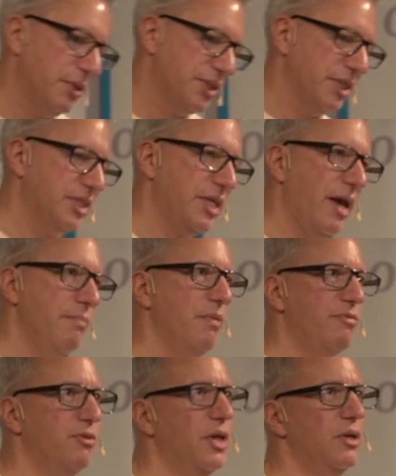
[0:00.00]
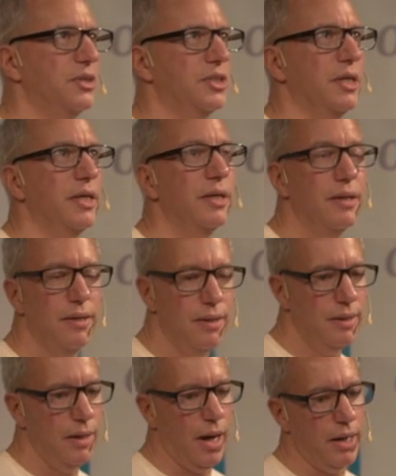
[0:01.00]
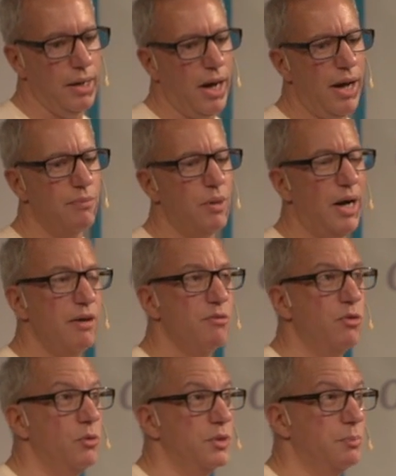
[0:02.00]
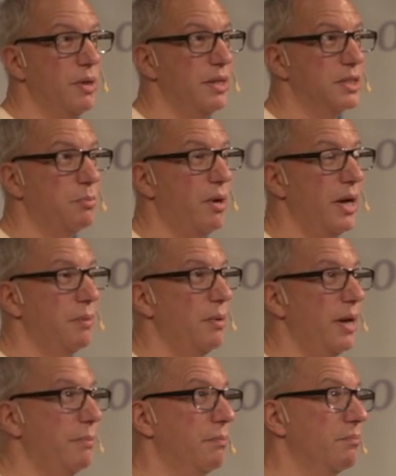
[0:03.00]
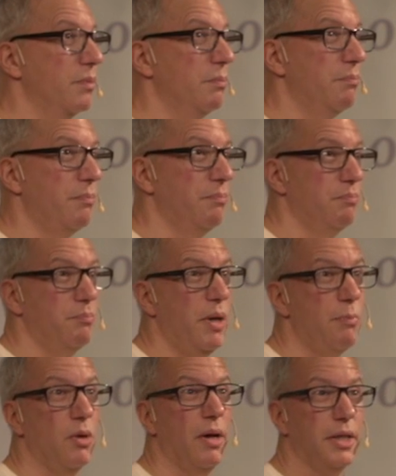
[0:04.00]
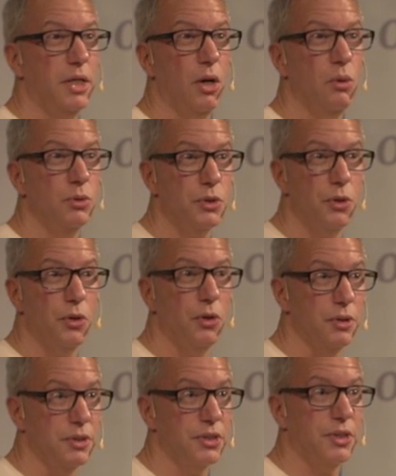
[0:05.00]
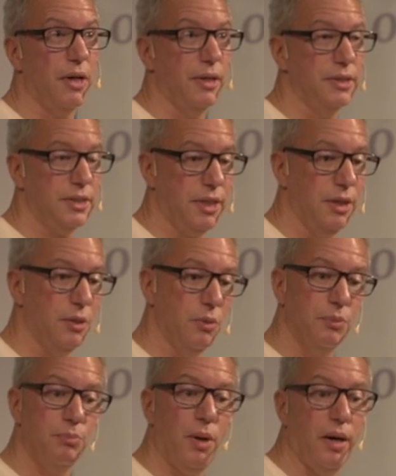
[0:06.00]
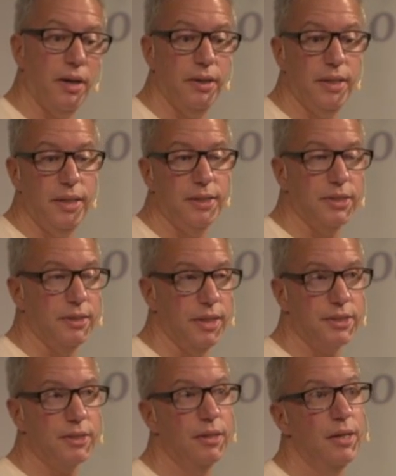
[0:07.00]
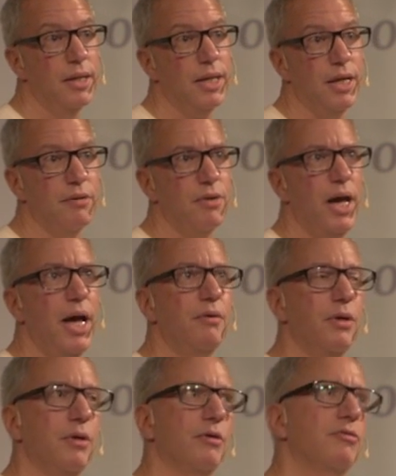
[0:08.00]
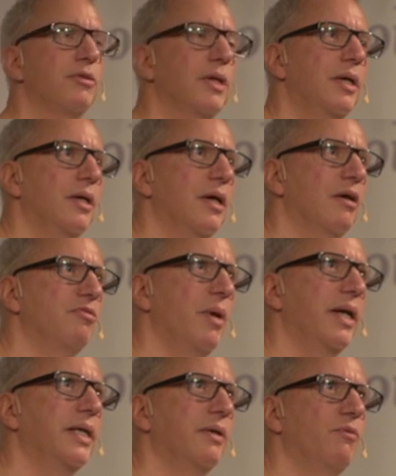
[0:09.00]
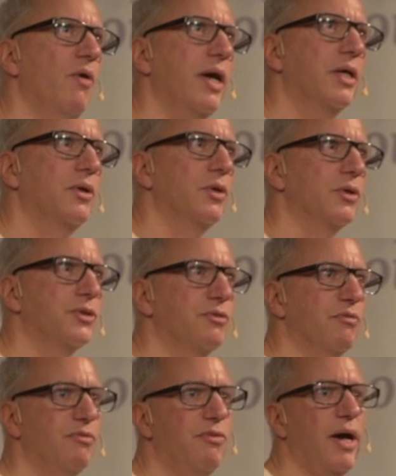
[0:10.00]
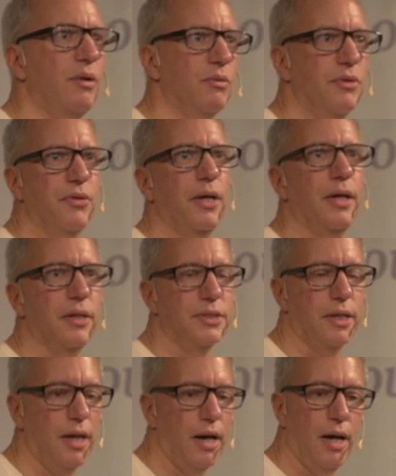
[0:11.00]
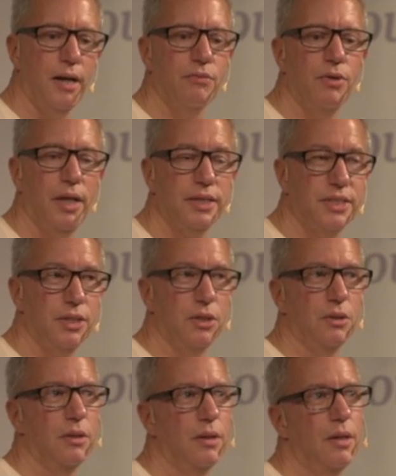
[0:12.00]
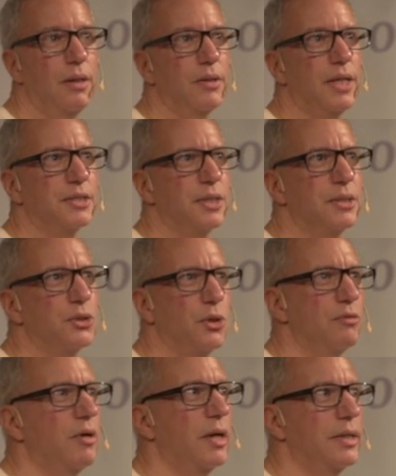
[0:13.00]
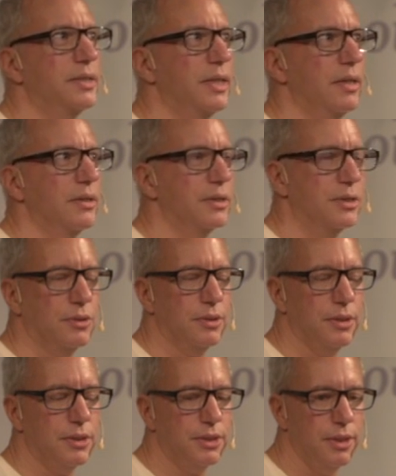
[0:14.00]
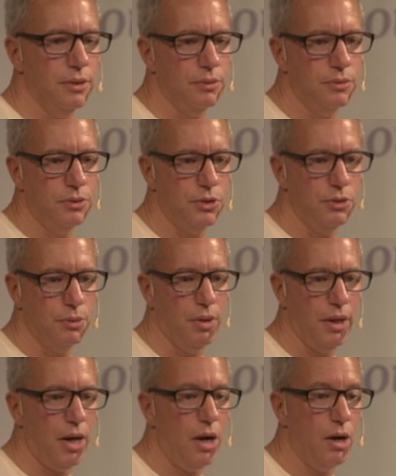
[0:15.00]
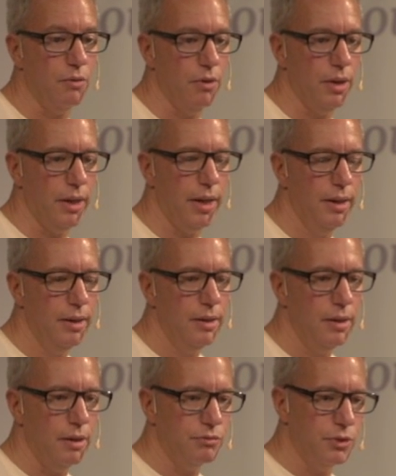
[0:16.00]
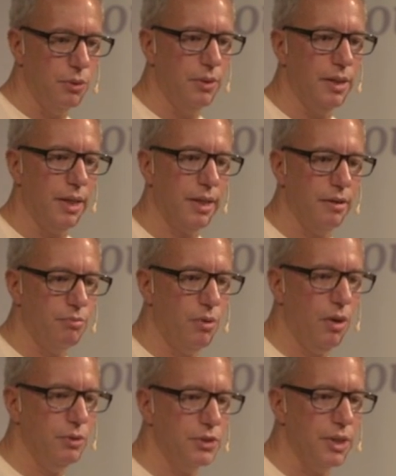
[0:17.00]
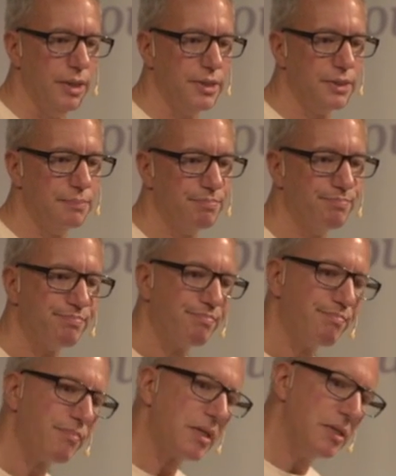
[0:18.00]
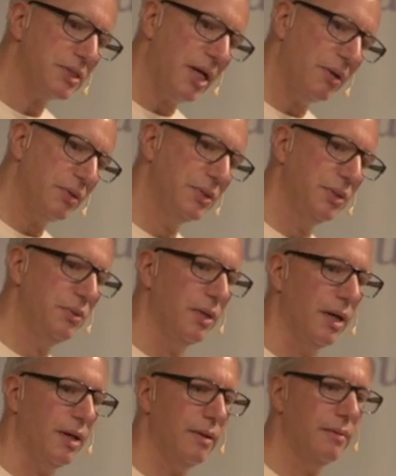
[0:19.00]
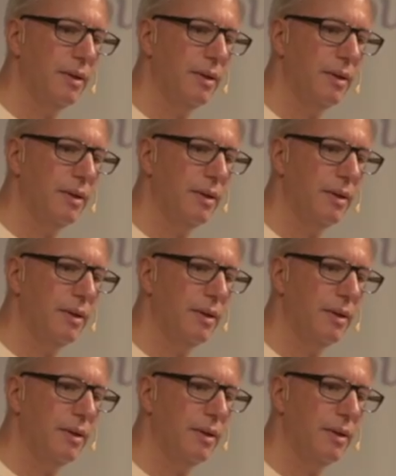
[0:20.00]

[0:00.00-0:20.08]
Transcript: it's the same methodology, and I've always been inspired by people like Cold Cut and Steinsky, who are pioneers in this kind of area of making records from found things. And I still, that's a sort of an idea that's still true to my heart, really, of doing that kind of process. So how do I do that?